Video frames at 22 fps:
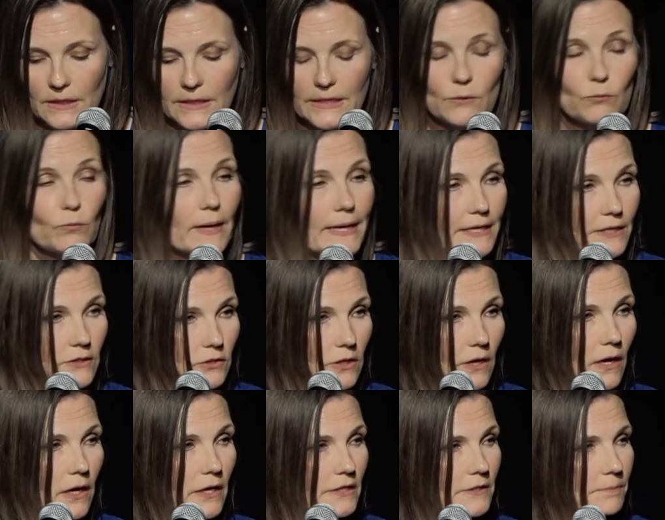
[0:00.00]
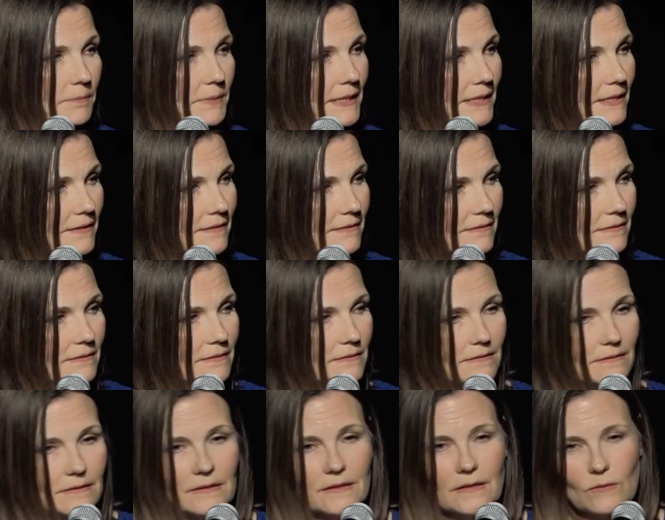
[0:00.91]
irregular heartbeat,
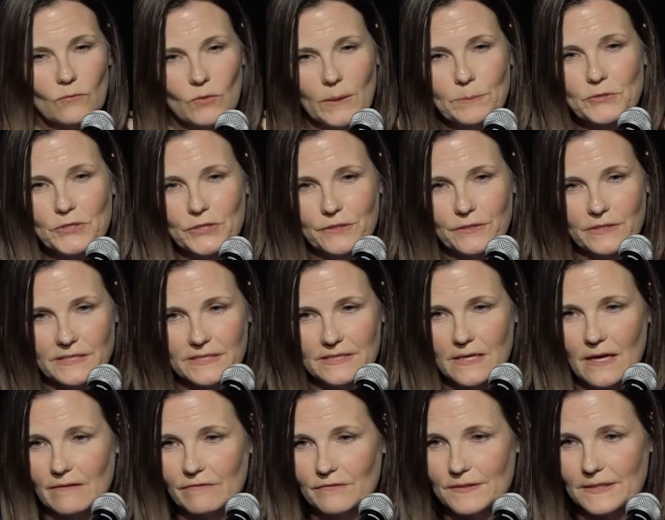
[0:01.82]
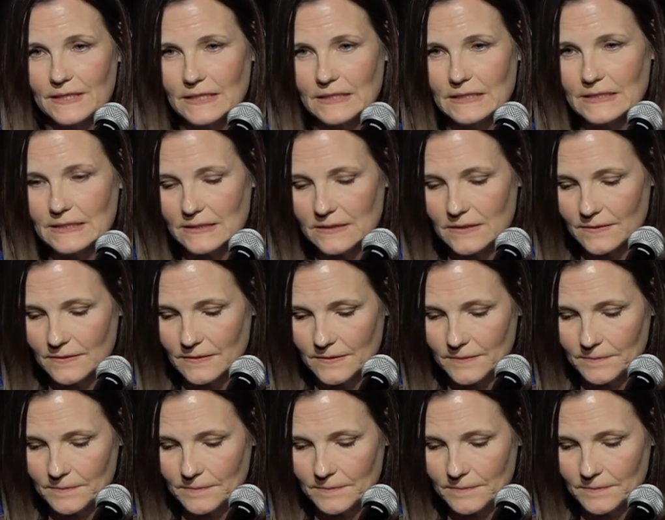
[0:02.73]
ruptured esophagus,